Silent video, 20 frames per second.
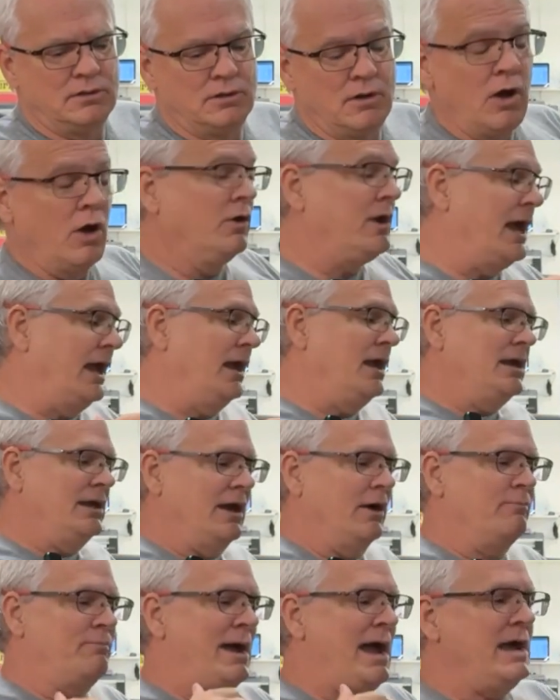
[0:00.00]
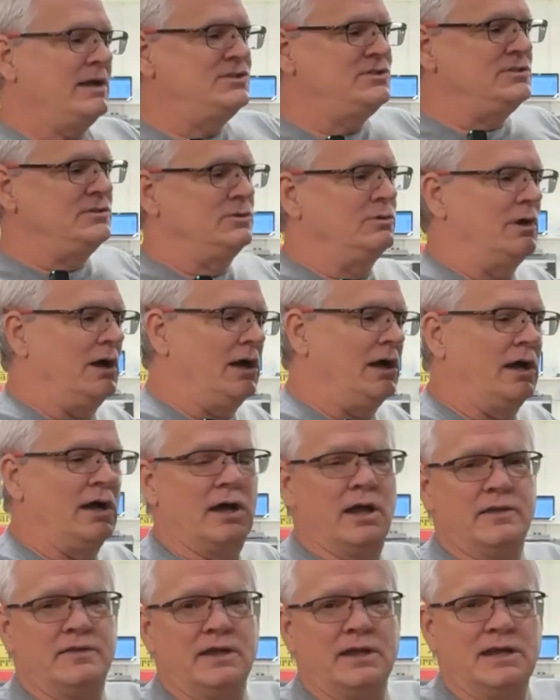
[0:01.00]
Okay, now back to
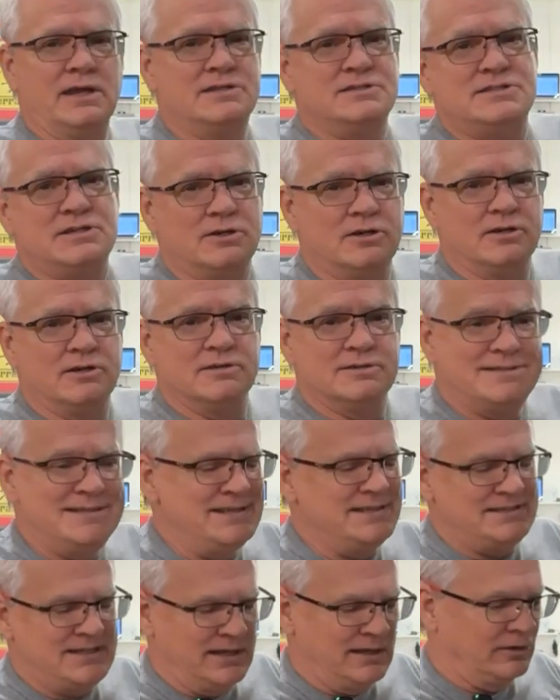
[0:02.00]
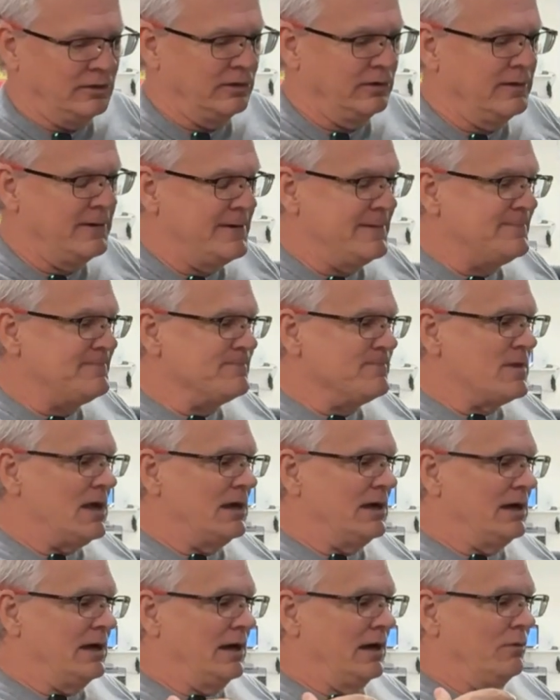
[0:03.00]
the interior detailer.
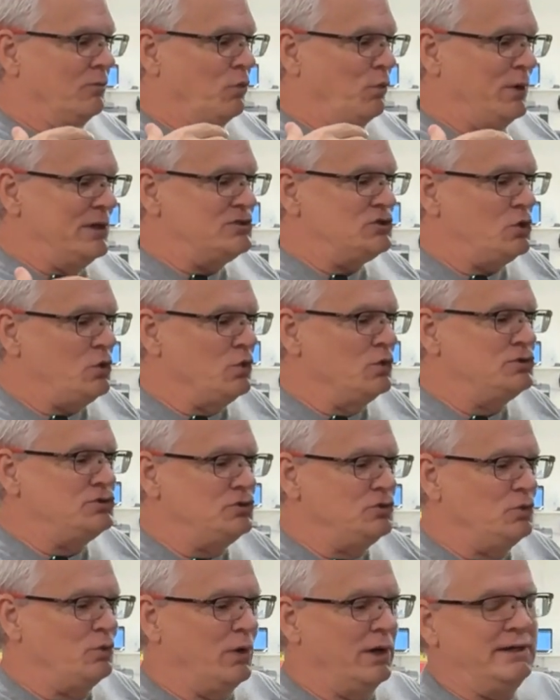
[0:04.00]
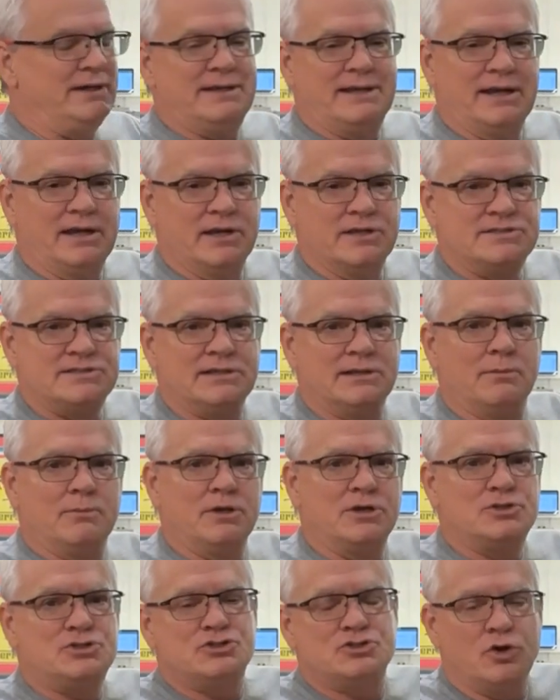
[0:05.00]
We told you what it is, and I'm going
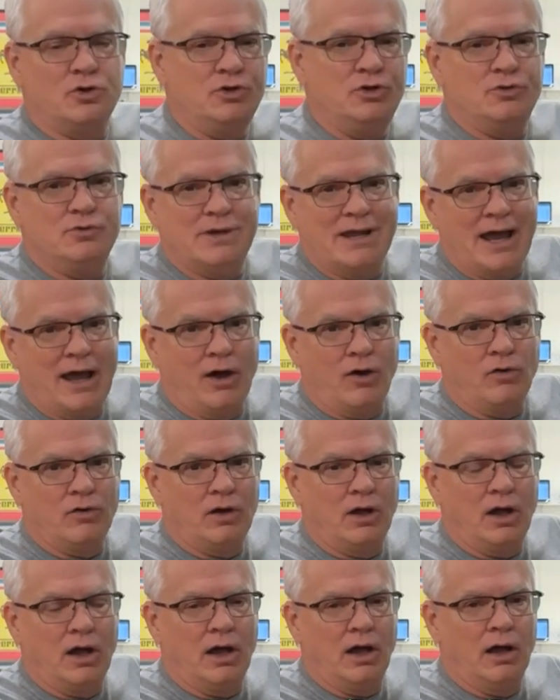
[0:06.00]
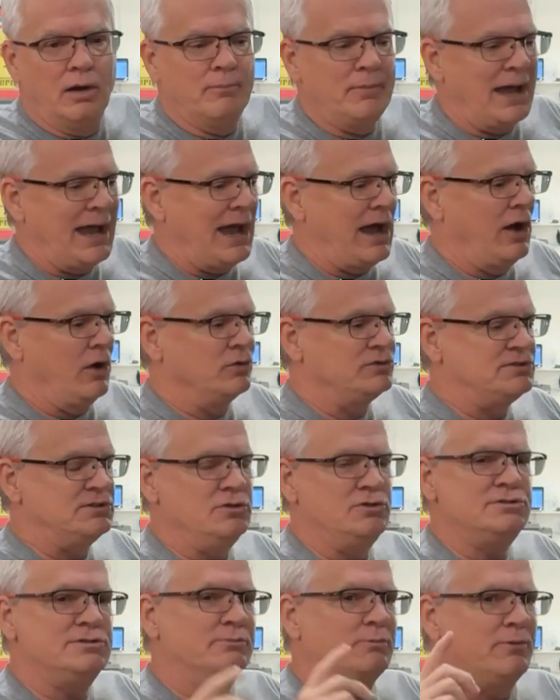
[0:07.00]
to show you now how to
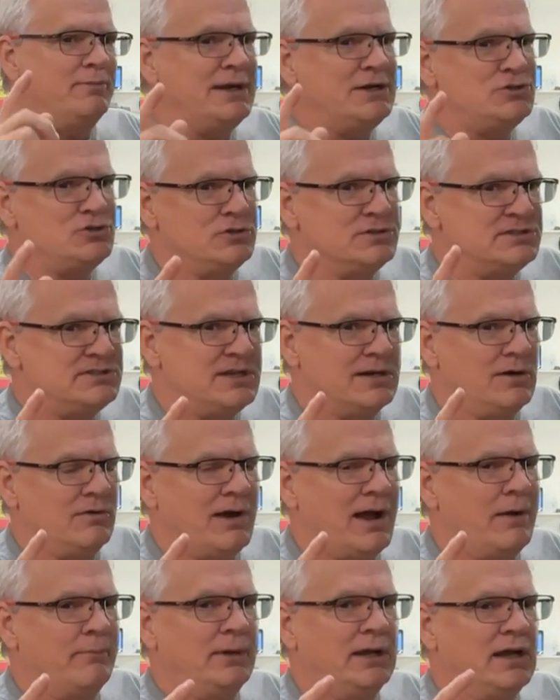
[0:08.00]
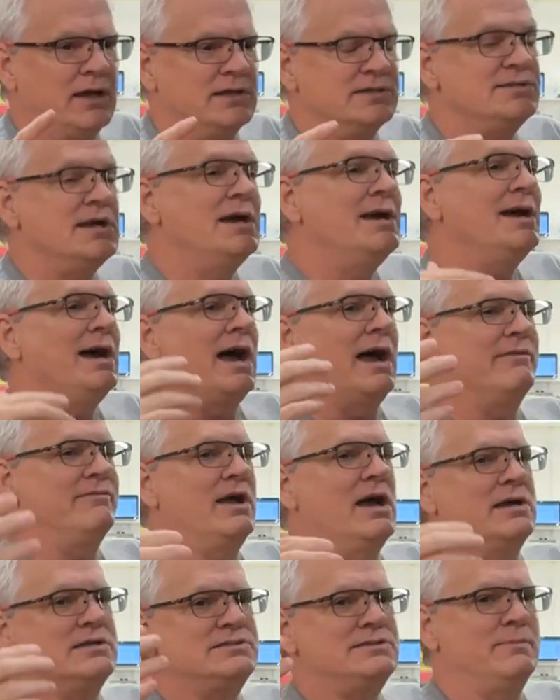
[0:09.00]
use it. But make sure and stick around because I've
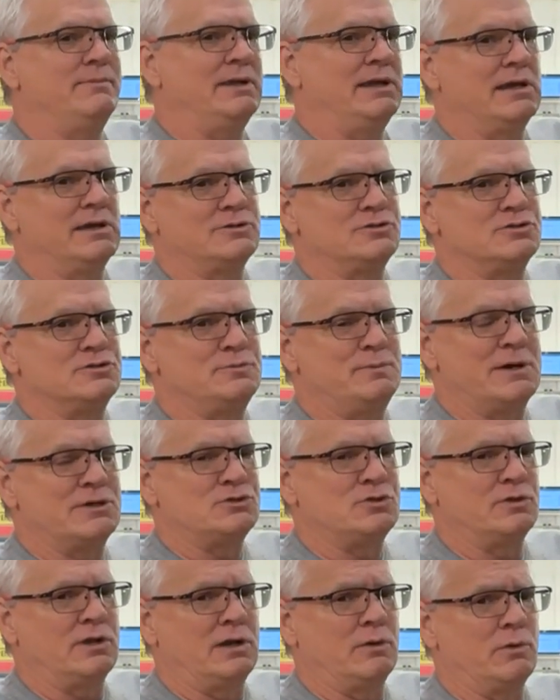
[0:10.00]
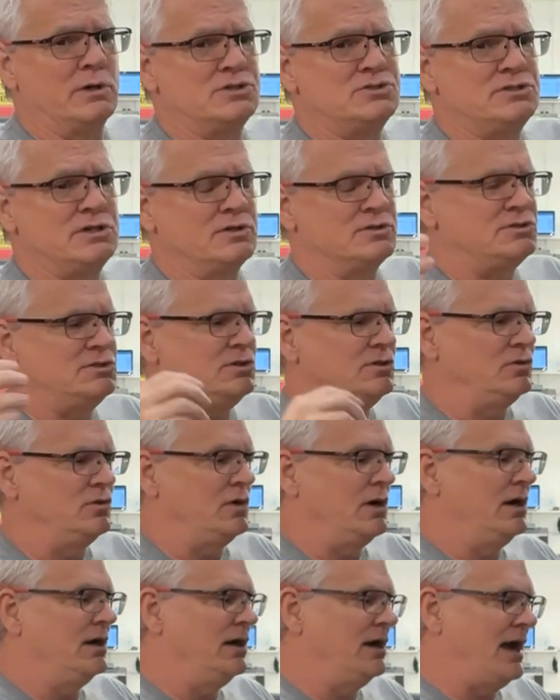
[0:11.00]
got something extra special that I want to share to you
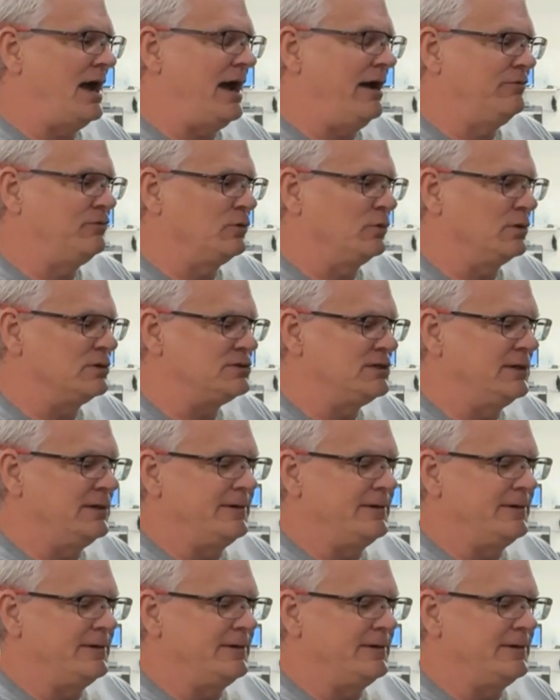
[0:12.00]
afterwards.